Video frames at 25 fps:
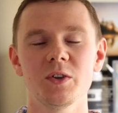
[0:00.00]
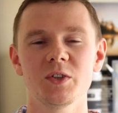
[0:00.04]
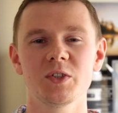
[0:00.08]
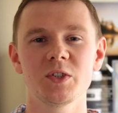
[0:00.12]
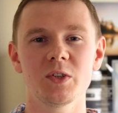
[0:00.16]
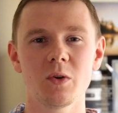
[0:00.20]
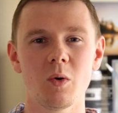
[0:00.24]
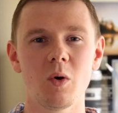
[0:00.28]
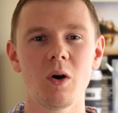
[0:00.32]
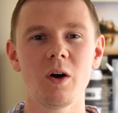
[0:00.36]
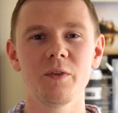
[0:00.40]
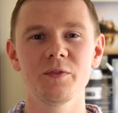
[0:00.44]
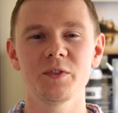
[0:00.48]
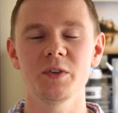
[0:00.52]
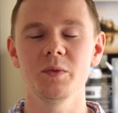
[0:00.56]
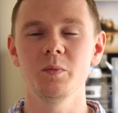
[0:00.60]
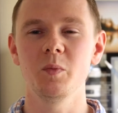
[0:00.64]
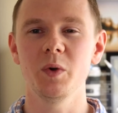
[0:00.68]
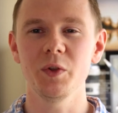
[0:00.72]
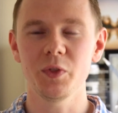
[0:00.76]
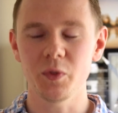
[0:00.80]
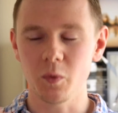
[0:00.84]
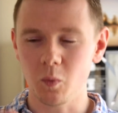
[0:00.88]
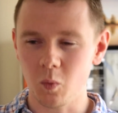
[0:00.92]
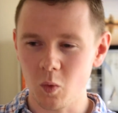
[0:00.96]
so often
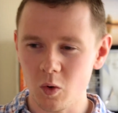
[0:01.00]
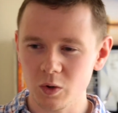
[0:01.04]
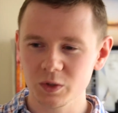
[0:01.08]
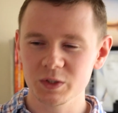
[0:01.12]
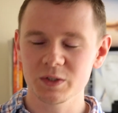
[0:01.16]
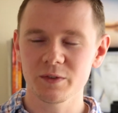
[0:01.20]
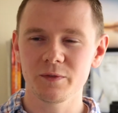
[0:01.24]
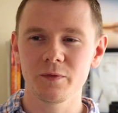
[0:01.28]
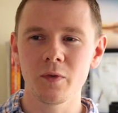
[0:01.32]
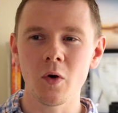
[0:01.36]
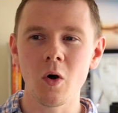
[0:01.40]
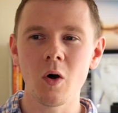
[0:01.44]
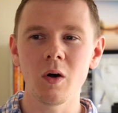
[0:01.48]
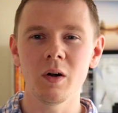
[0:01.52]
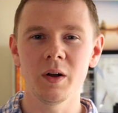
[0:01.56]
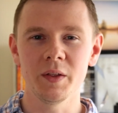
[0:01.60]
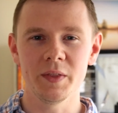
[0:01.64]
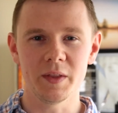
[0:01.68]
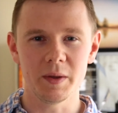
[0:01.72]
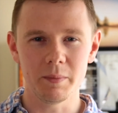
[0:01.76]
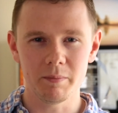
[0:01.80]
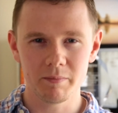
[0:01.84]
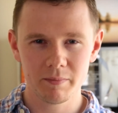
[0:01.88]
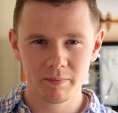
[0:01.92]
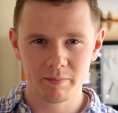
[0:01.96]
with the waterfall and
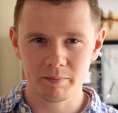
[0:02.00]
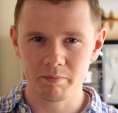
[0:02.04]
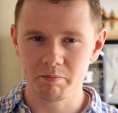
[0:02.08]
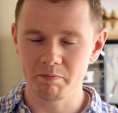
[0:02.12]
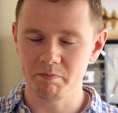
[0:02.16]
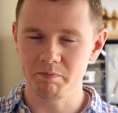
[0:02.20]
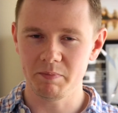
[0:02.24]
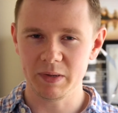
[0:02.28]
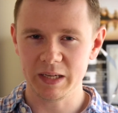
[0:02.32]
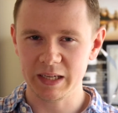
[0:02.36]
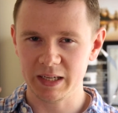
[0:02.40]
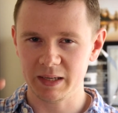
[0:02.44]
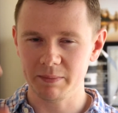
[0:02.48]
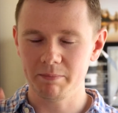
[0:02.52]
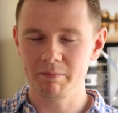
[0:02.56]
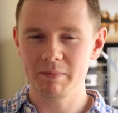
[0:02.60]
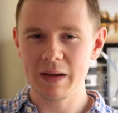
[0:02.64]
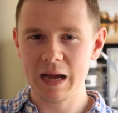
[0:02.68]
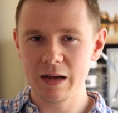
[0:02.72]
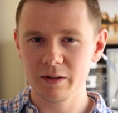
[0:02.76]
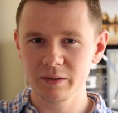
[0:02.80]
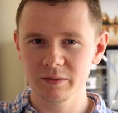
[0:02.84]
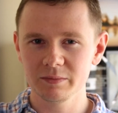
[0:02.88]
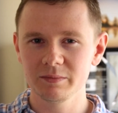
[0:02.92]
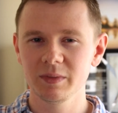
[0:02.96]
the big
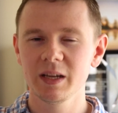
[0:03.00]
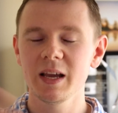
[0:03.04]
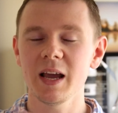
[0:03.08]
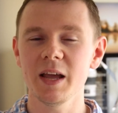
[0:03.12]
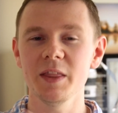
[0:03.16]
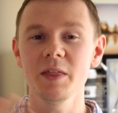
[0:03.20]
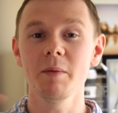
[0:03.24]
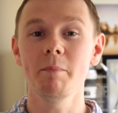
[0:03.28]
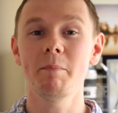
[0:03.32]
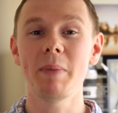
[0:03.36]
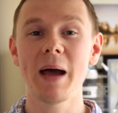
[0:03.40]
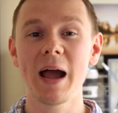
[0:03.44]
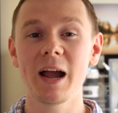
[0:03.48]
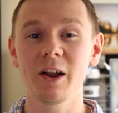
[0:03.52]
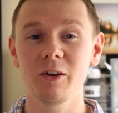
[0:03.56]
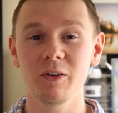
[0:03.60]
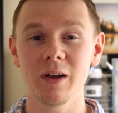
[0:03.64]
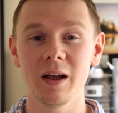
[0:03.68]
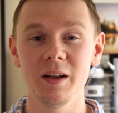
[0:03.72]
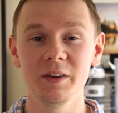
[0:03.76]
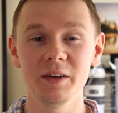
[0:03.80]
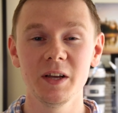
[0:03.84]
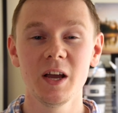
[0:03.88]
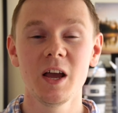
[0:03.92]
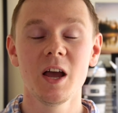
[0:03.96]
mountain in the
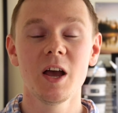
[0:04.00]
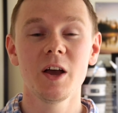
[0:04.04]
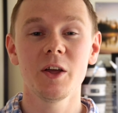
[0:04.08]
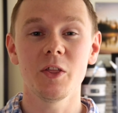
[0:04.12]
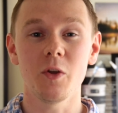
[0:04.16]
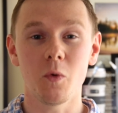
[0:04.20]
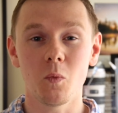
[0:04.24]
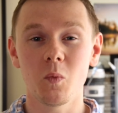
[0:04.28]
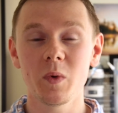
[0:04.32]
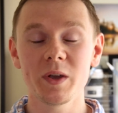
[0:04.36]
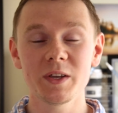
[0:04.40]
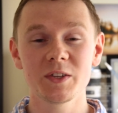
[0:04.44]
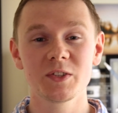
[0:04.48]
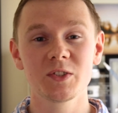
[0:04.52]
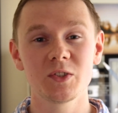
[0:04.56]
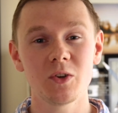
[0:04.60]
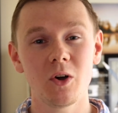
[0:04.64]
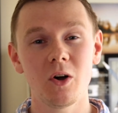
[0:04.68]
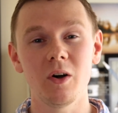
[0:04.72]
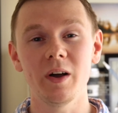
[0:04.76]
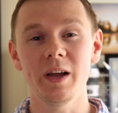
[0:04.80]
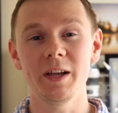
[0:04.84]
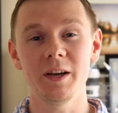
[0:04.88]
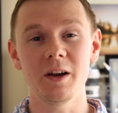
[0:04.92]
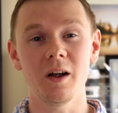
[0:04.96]
background that we
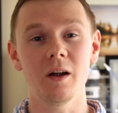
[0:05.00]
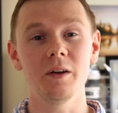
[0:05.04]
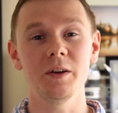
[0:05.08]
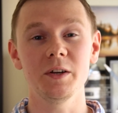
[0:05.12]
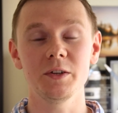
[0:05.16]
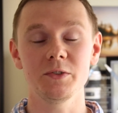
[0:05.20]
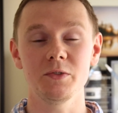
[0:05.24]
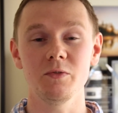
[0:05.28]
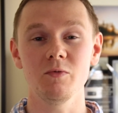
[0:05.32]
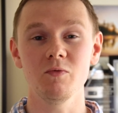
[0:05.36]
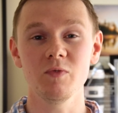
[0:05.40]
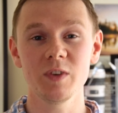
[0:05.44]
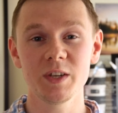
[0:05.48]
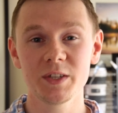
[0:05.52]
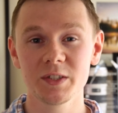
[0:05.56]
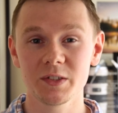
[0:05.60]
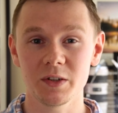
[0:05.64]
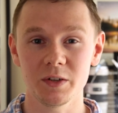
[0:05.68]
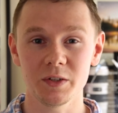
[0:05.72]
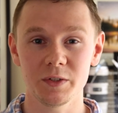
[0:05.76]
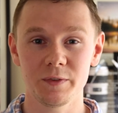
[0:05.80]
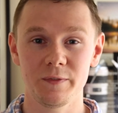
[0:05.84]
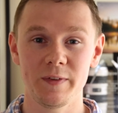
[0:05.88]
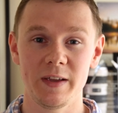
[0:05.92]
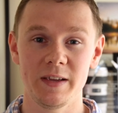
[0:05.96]
saw in our initial
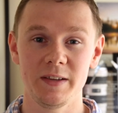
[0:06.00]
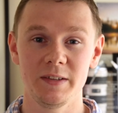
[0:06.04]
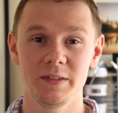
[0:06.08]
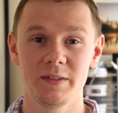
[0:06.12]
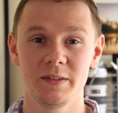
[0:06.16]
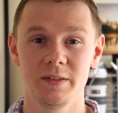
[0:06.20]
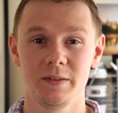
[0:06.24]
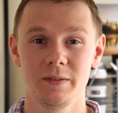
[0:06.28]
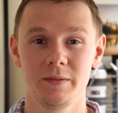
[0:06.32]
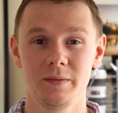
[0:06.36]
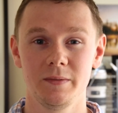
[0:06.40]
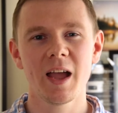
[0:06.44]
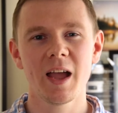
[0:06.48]
research phase.